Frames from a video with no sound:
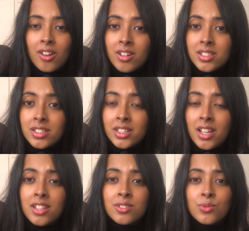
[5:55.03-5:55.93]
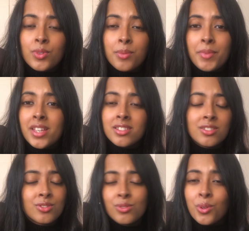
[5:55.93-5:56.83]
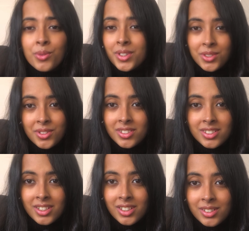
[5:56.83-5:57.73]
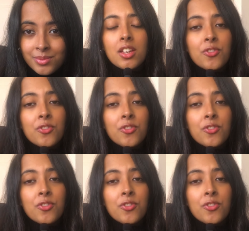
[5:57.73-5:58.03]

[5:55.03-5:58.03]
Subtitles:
And honestly, that's what makes it so interesting.